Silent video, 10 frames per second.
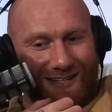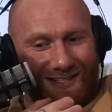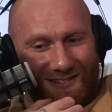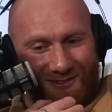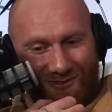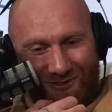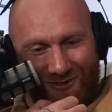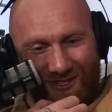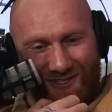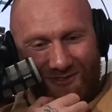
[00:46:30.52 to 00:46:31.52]
It's
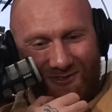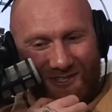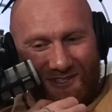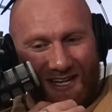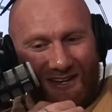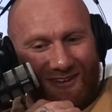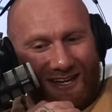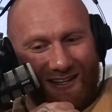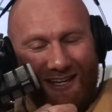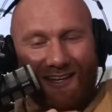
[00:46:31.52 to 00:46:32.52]
no the same,
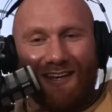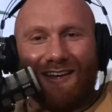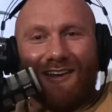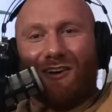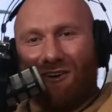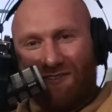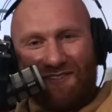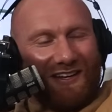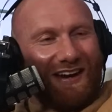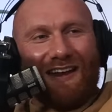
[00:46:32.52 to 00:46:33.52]
eh? Like,
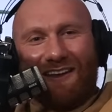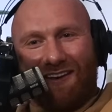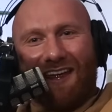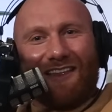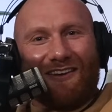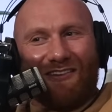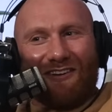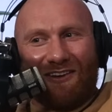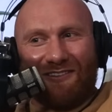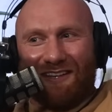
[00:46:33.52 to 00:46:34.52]
obviously Grant and Greg, they're having
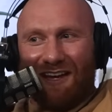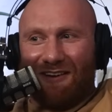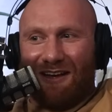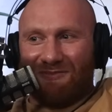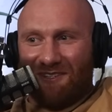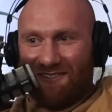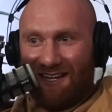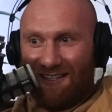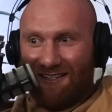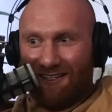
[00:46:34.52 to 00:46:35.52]
a good time, and I'm just
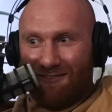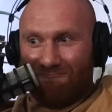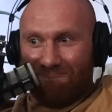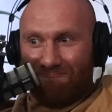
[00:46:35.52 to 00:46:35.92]
sitting there like,